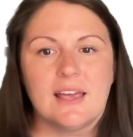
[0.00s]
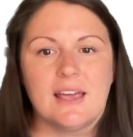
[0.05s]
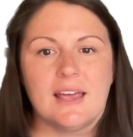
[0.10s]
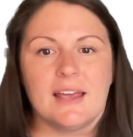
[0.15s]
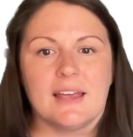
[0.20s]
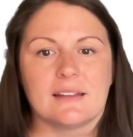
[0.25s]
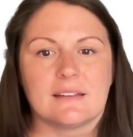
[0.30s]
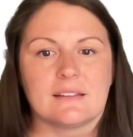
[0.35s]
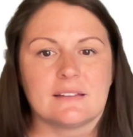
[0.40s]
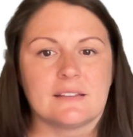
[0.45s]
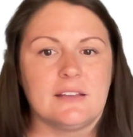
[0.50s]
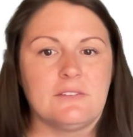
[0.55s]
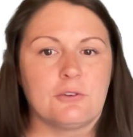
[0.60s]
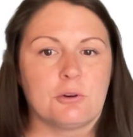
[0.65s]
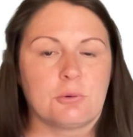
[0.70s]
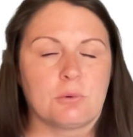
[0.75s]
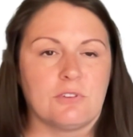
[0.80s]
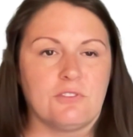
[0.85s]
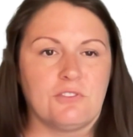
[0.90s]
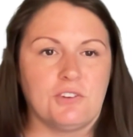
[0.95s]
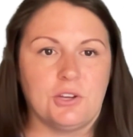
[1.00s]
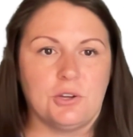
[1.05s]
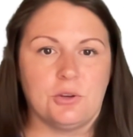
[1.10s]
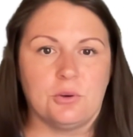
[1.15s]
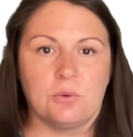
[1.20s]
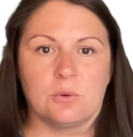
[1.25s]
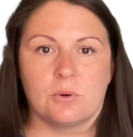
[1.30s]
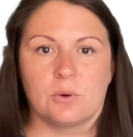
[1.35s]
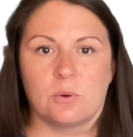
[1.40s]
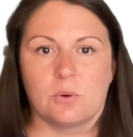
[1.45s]
and leave a
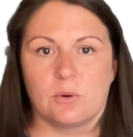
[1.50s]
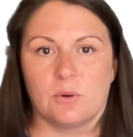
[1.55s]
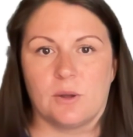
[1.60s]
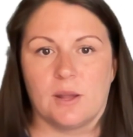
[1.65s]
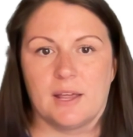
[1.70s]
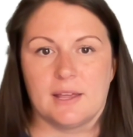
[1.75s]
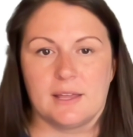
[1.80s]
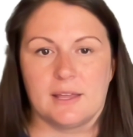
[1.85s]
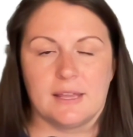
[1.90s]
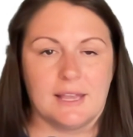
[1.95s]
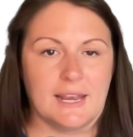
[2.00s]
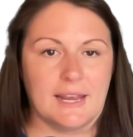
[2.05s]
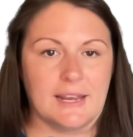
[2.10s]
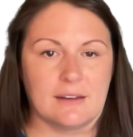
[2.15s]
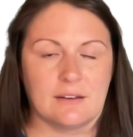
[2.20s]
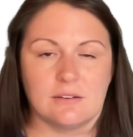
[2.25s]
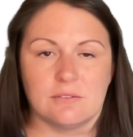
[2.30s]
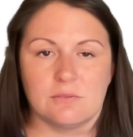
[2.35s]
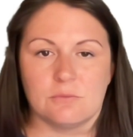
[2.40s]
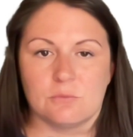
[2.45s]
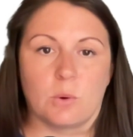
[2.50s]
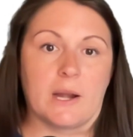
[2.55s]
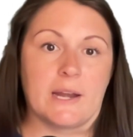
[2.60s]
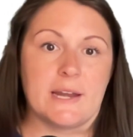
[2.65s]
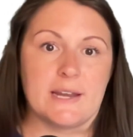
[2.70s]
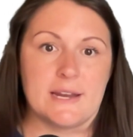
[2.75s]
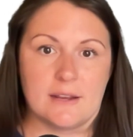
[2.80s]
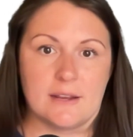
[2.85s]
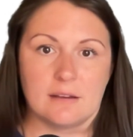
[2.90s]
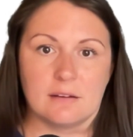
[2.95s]
review and
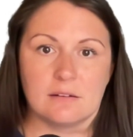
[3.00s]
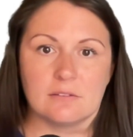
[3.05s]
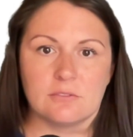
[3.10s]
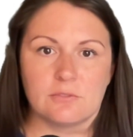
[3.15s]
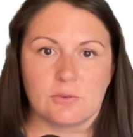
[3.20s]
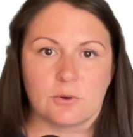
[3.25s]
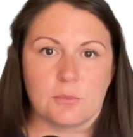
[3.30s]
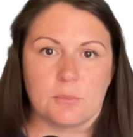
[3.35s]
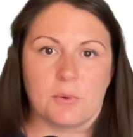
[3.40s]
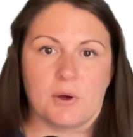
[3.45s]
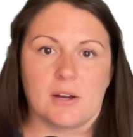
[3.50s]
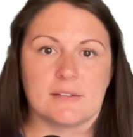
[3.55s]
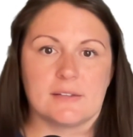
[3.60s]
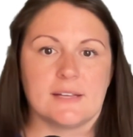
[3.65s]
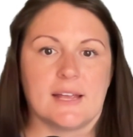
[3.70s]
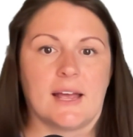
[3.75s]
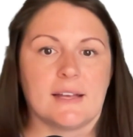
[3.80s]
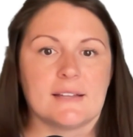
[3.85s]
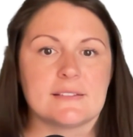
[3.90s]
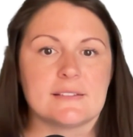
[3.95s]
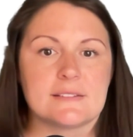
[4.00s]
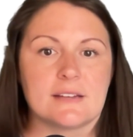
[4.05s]
rating for the podcast.